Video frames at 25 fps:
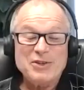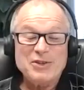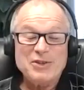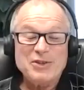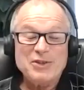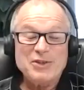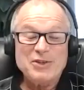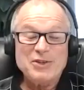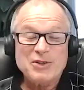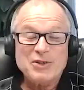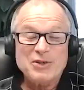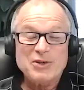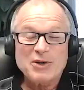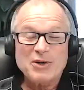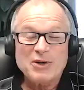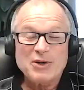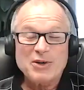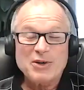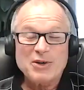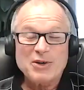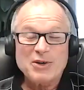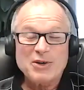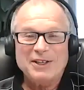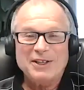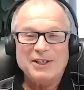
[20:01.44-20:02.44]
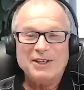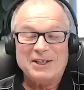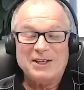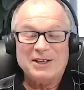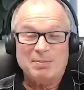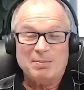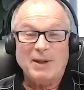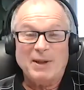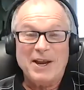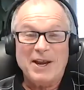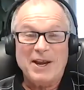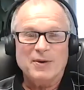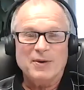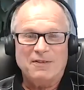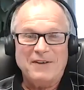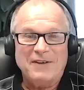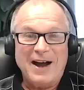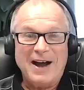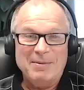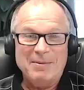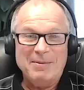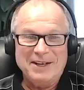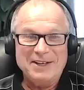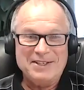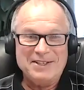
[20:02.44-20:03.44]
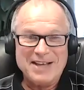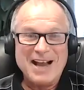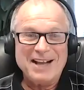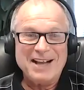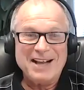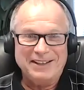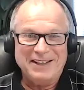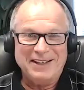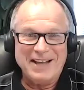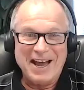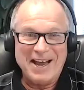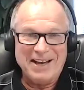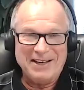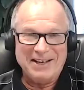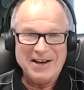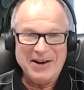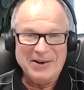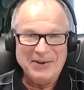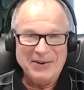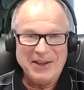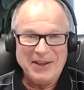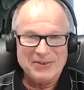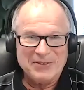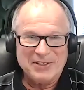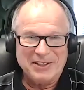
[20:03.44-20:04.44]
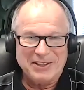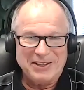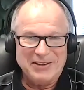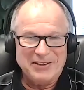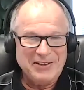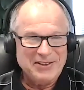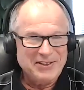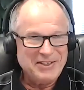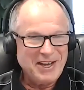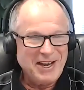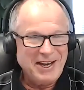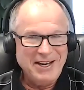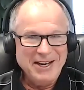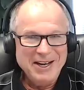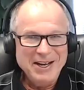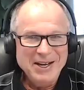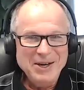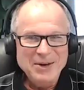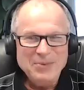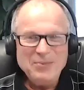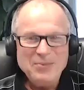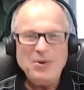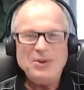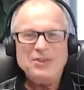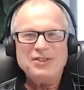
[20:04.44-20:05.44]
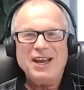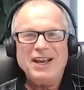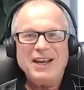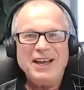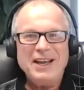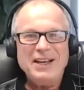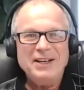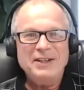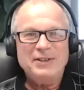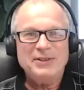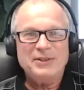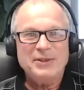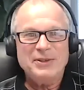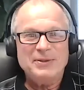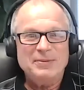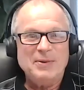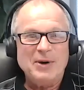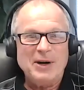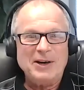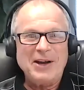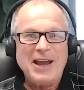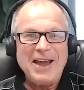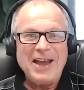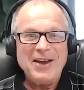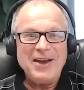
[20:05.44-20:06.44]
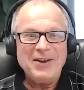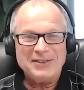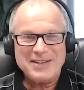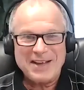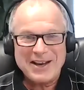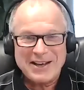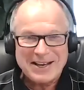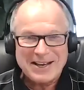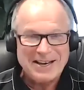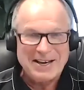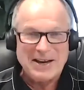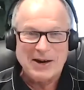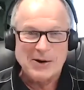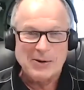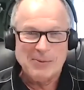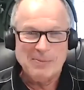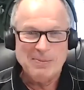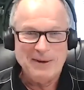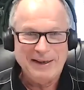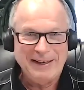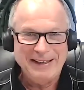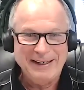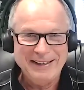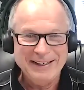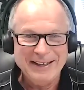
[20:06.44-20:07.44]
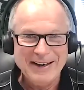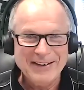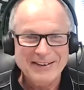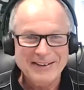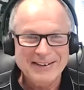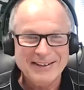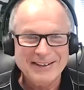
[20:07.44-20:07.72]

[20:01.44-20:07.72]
to explain to a farmer exactly that, they'll sit there and say, what's that going to do to my, how's that going to help me? Then